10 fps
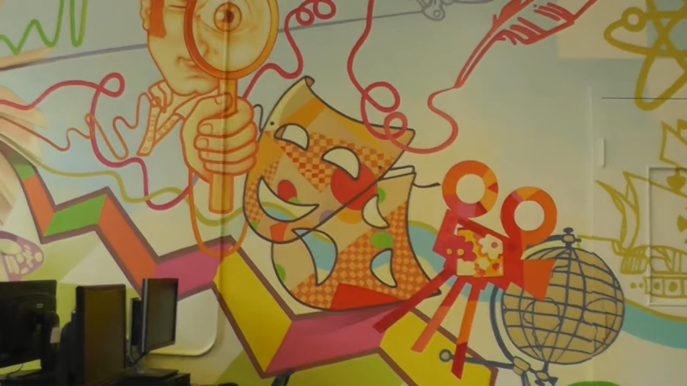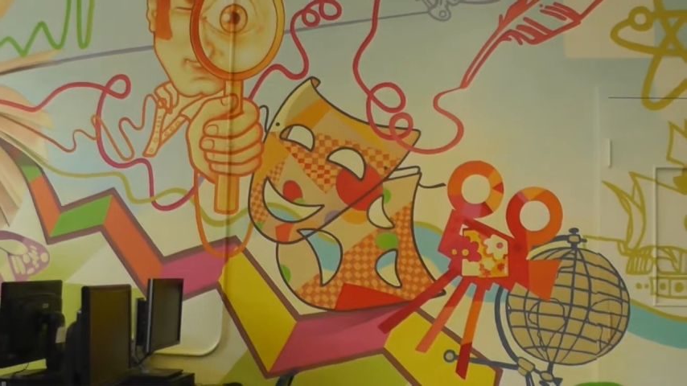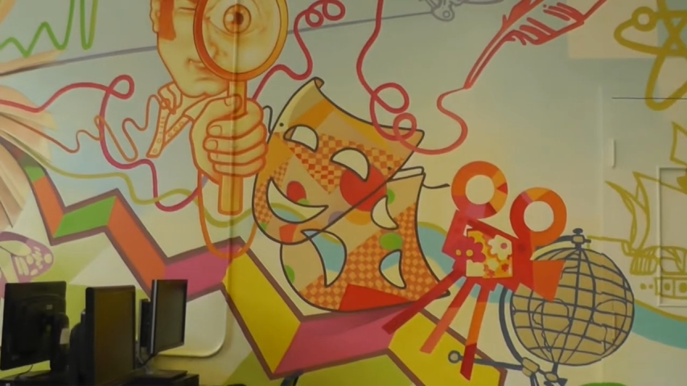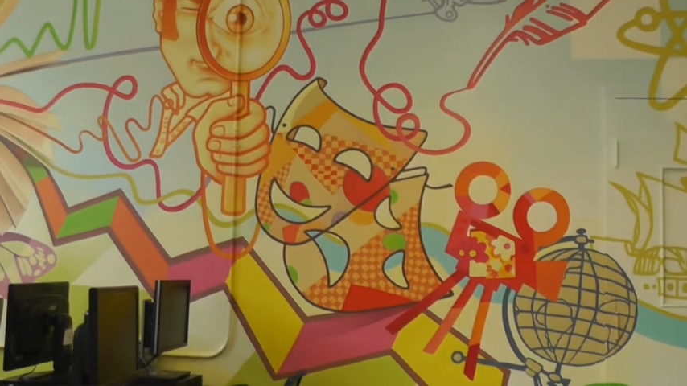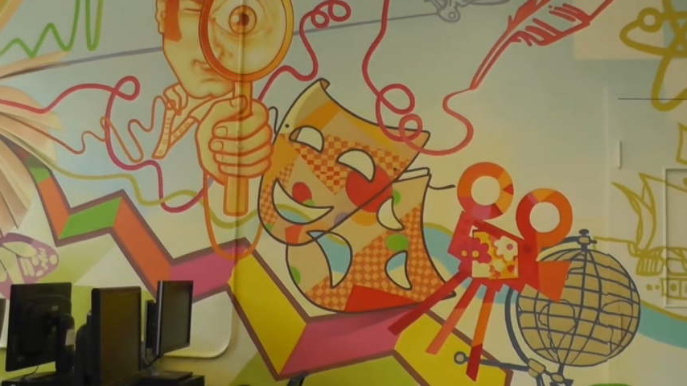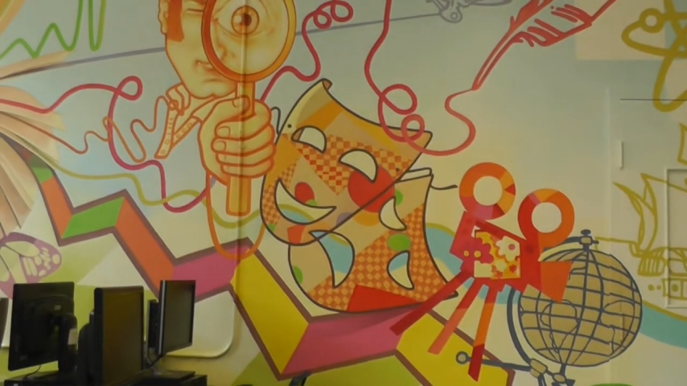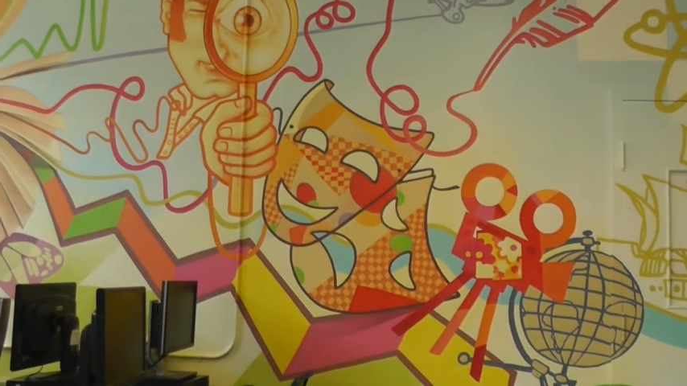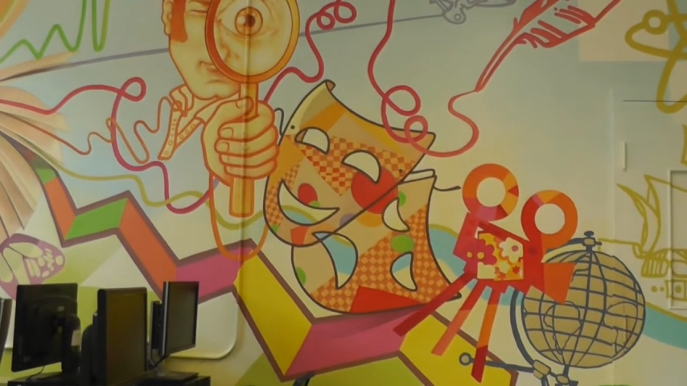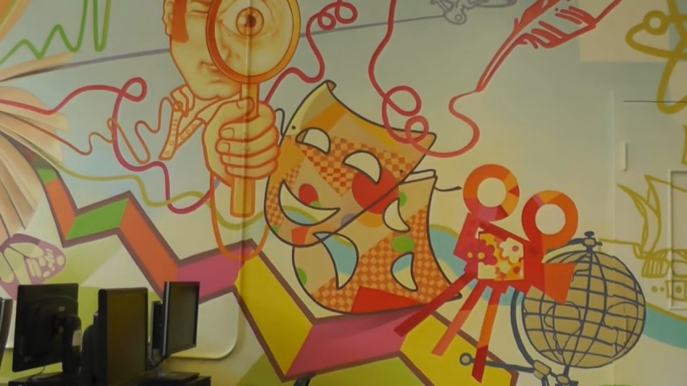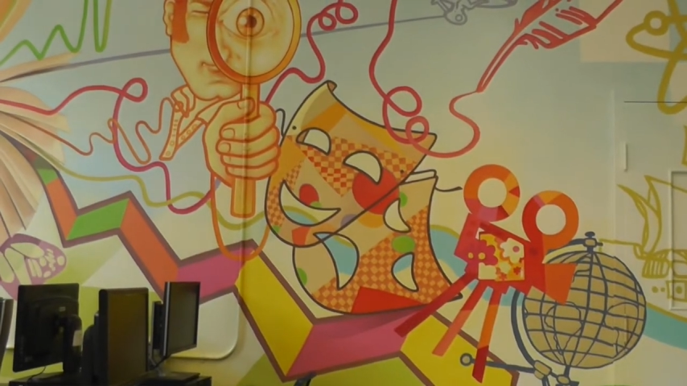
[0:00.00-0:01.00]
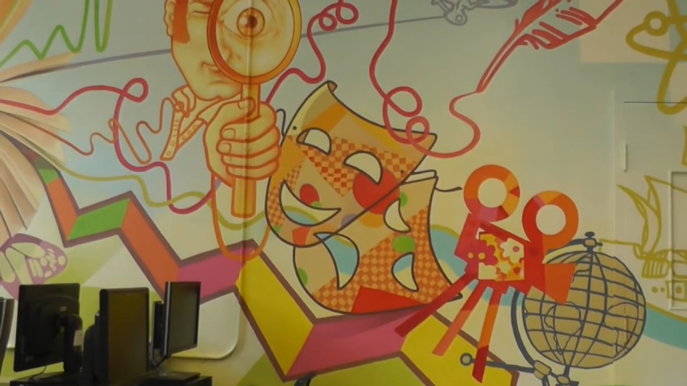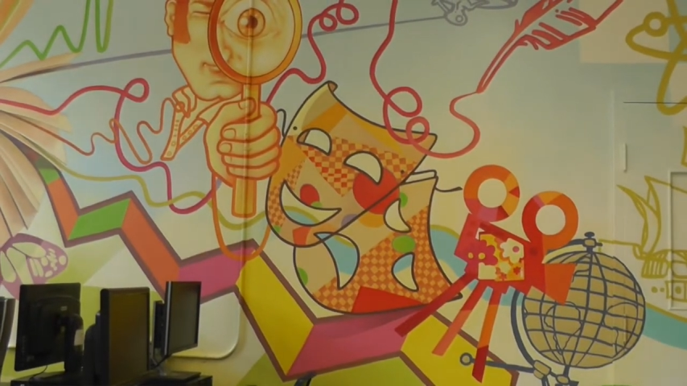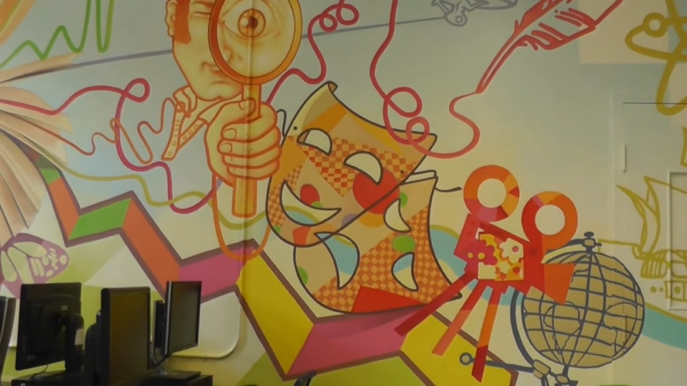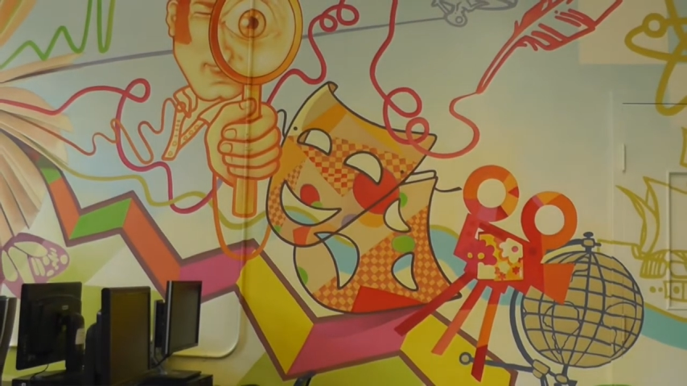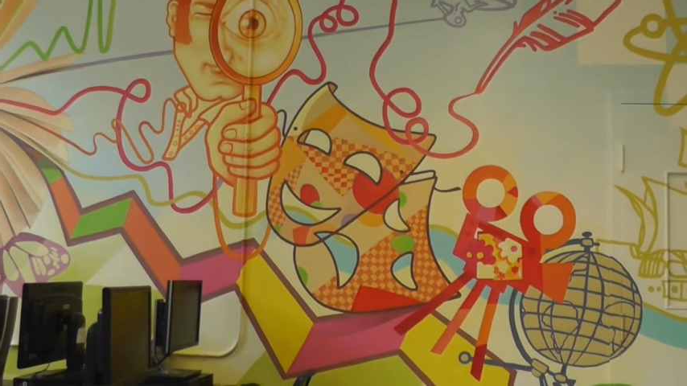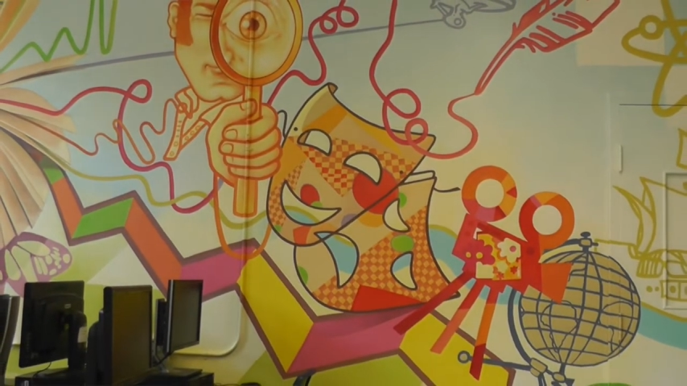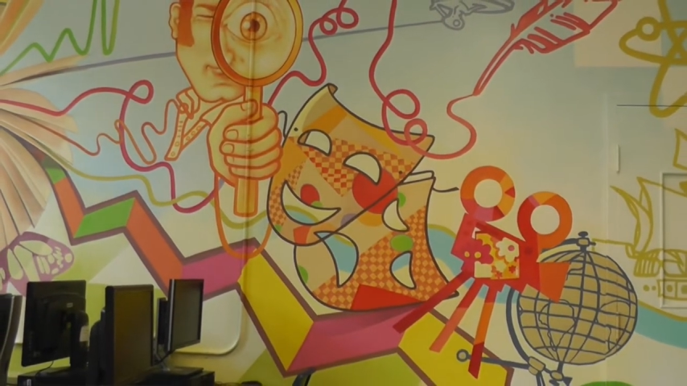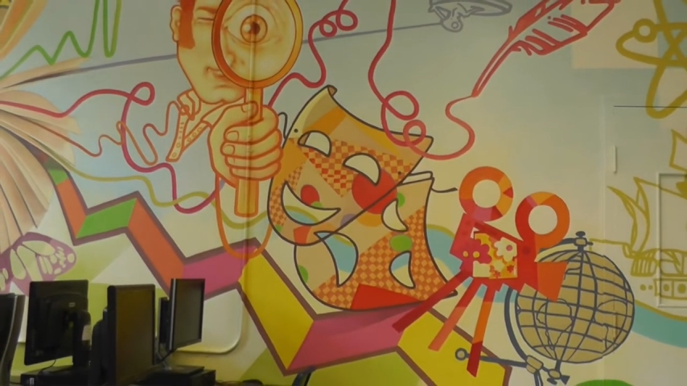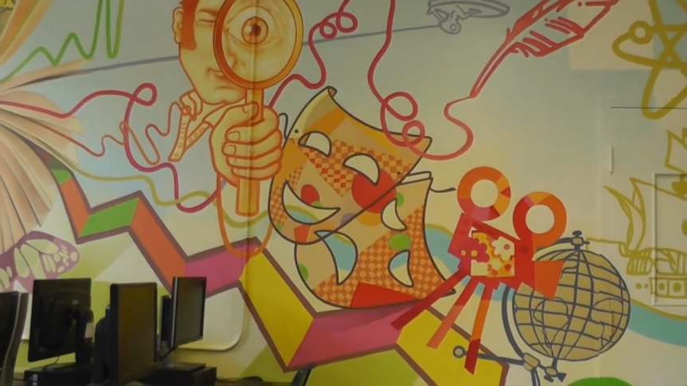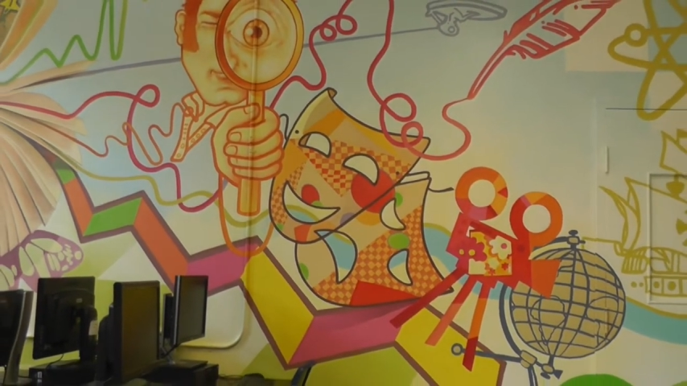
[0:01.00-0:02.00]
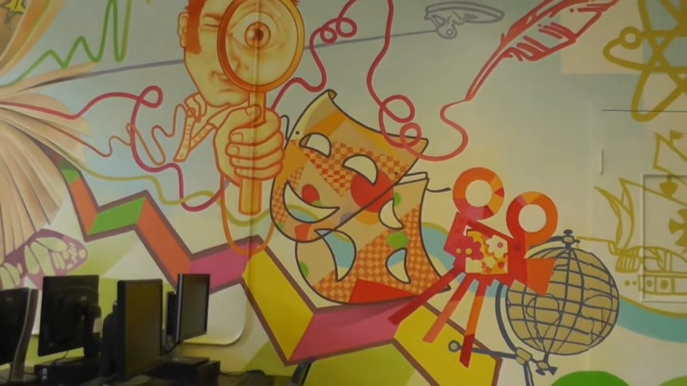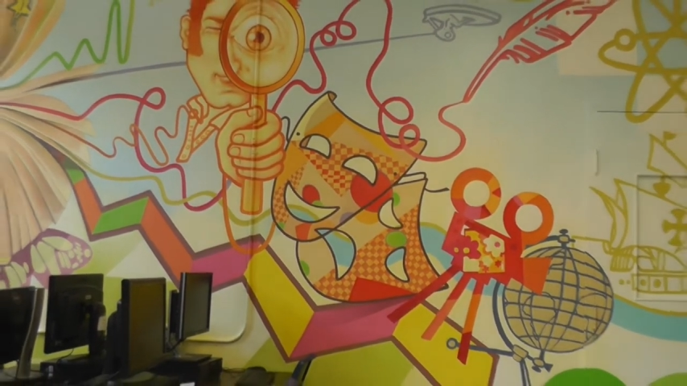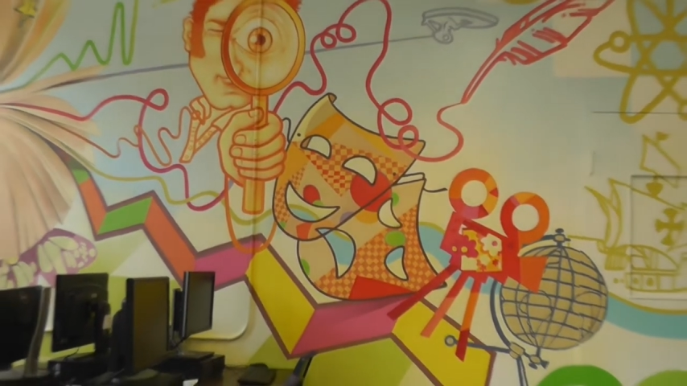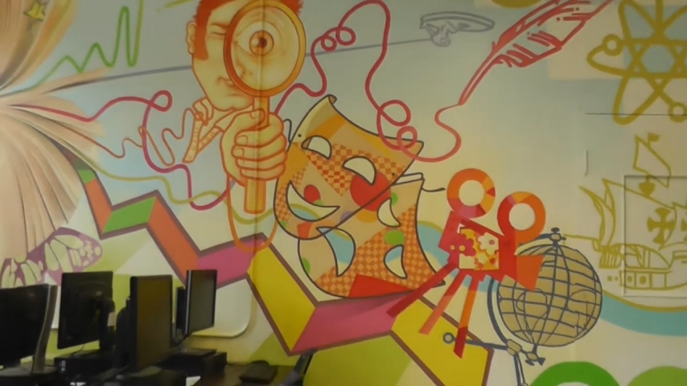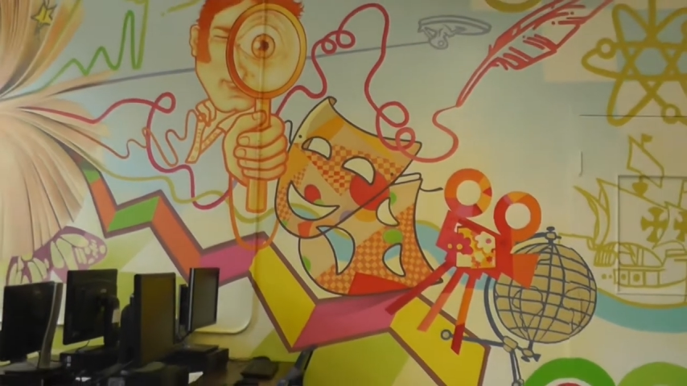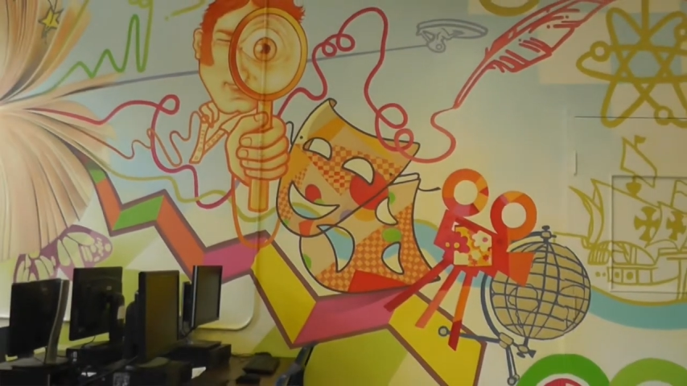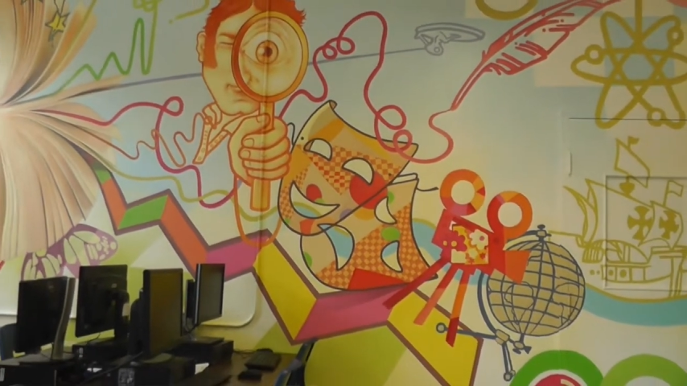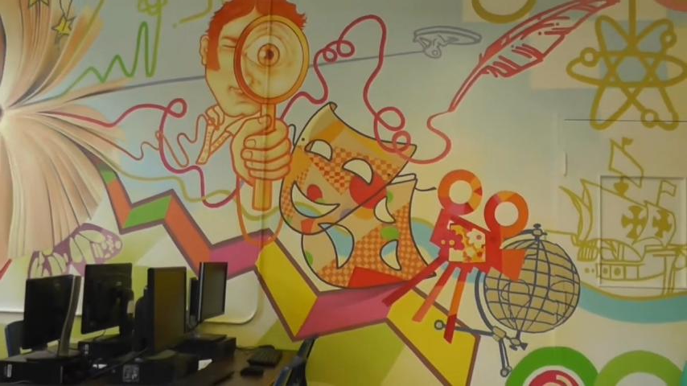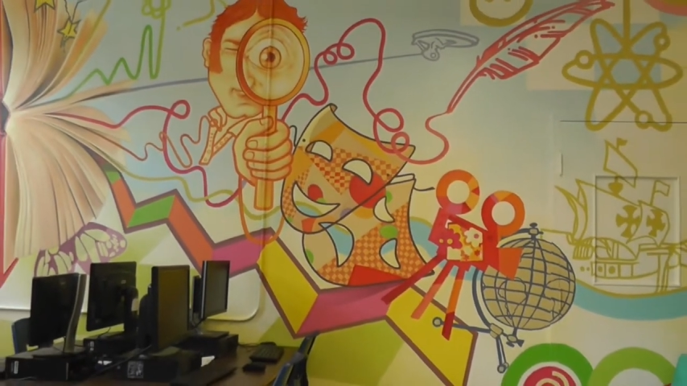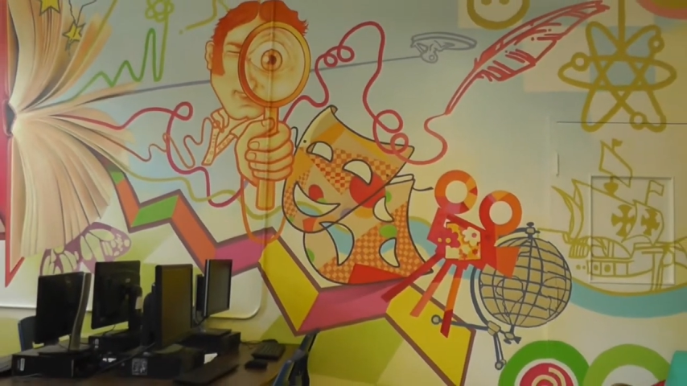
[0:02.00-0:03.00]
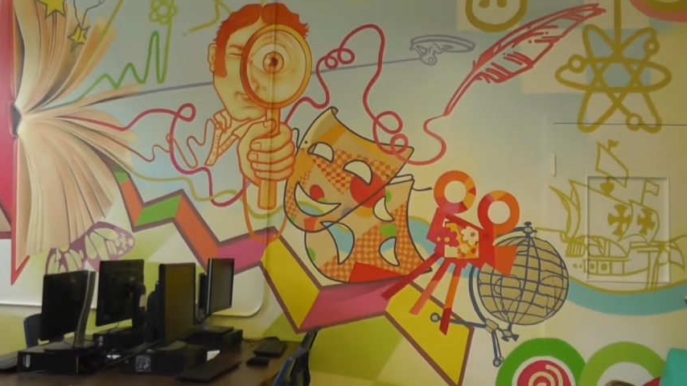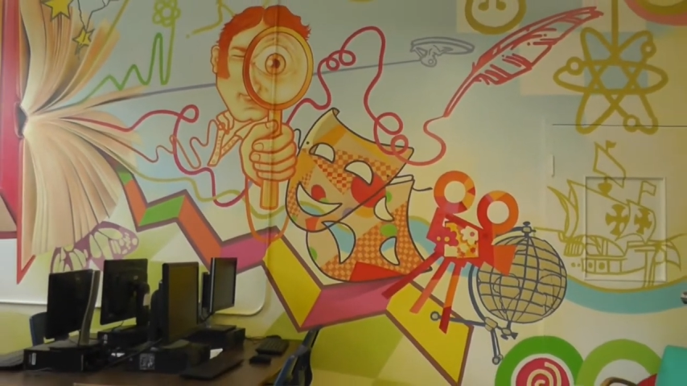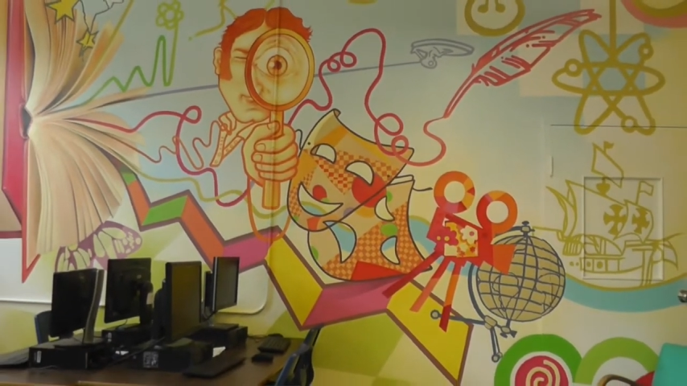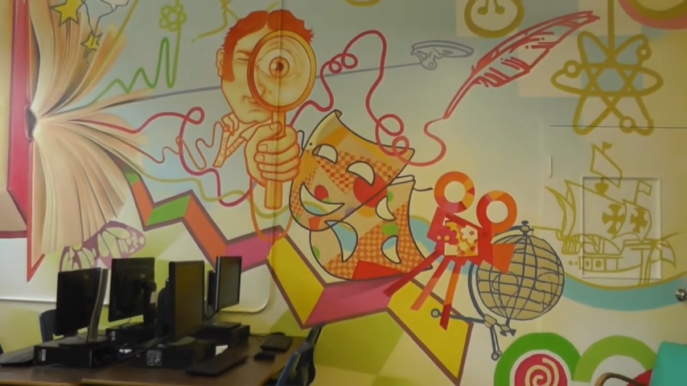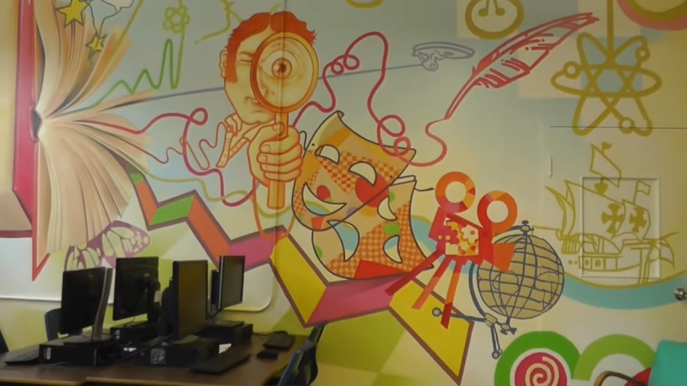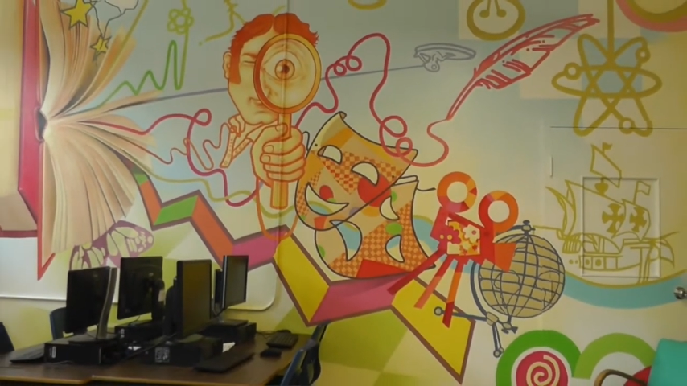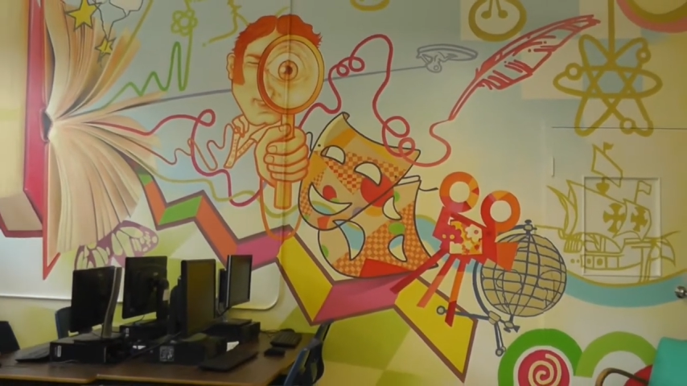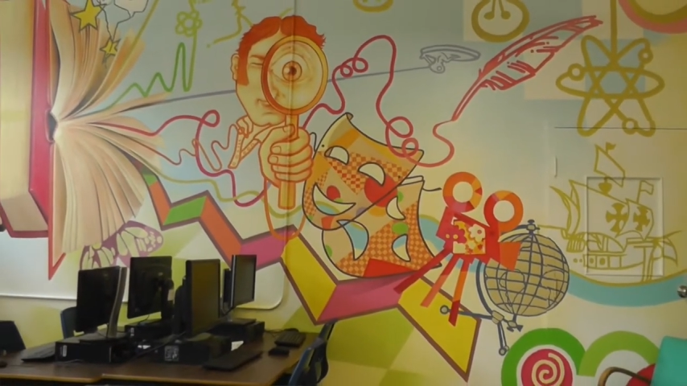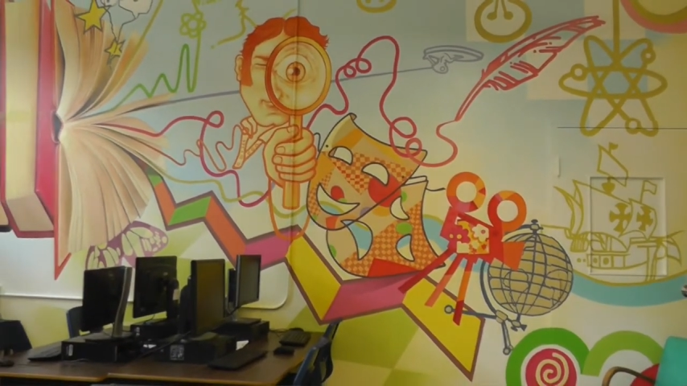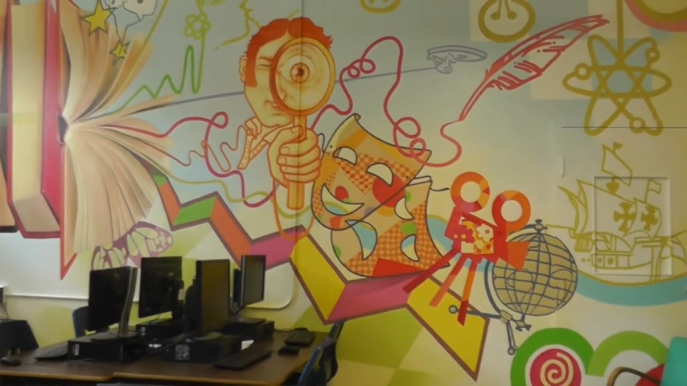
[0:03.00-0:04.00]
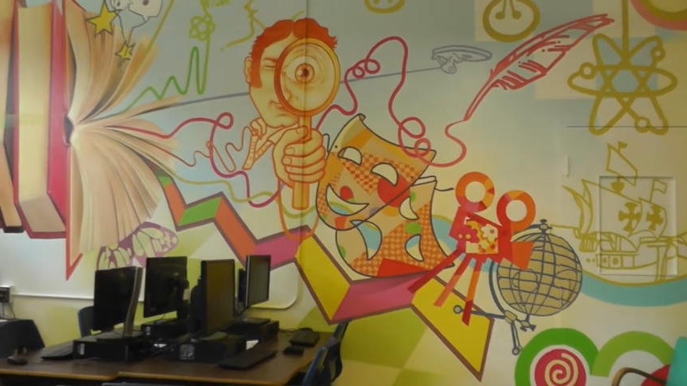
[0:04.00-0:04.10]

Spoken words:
[unreadable: no face in view]